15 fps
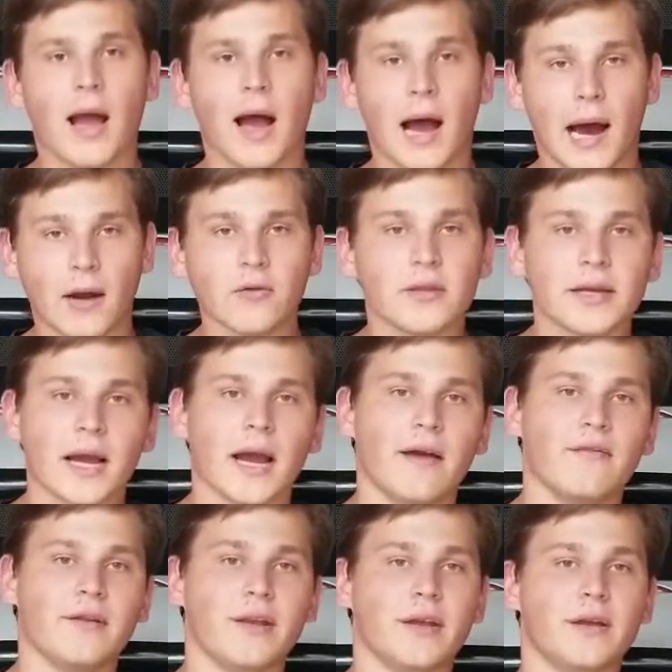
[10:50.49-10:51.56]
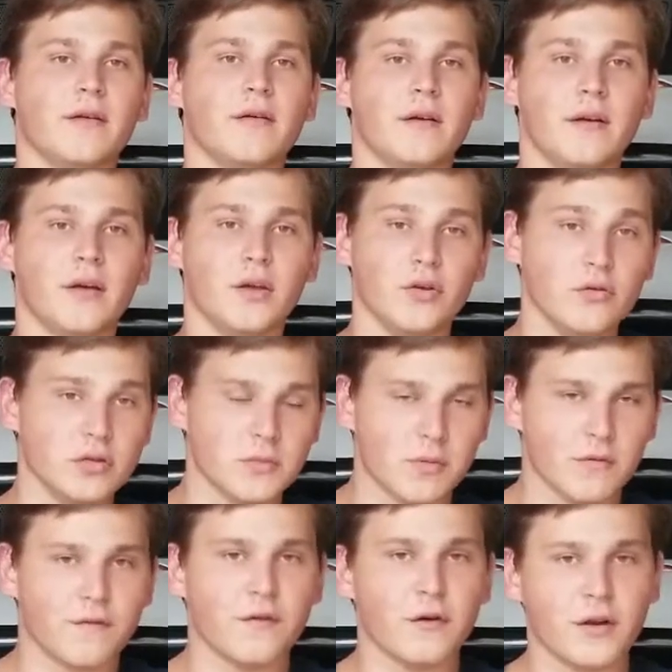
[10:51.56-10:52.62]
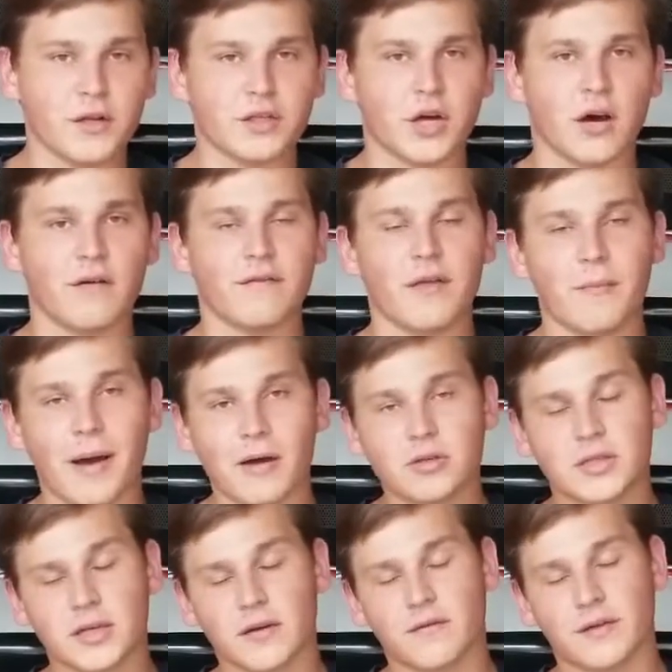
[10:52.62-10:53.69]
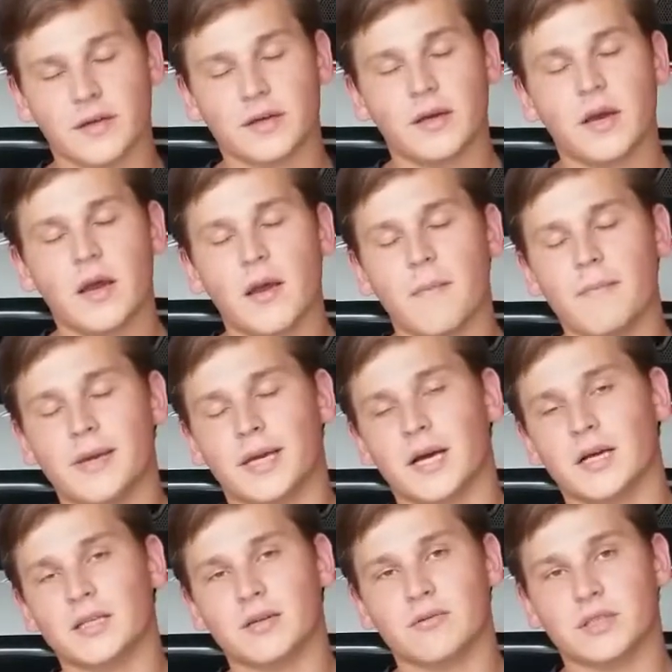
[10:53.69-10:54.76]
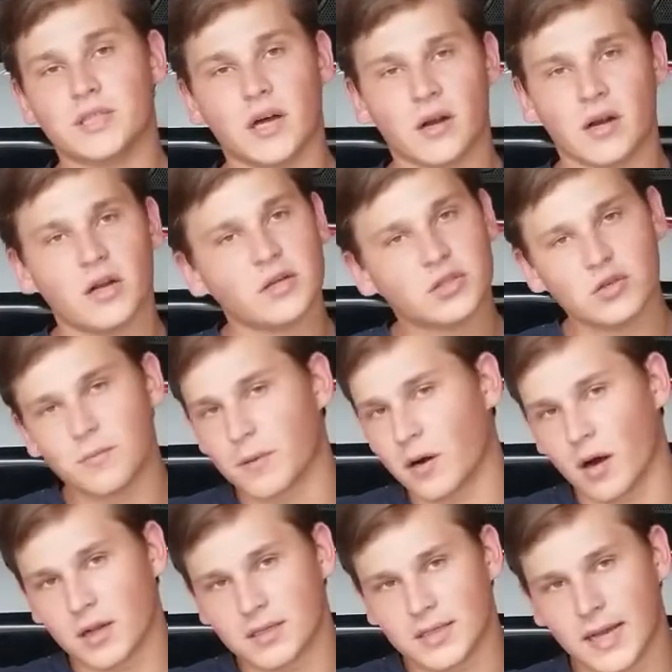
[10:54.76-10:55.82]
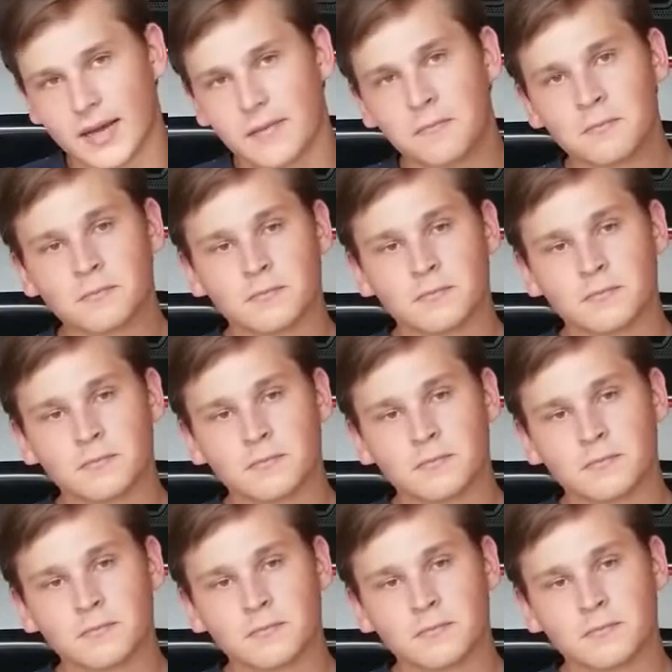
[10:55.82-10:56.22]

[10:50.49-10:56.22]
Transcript: I don't think I have any usable footage of the mounting of it because it was done on a super hot day.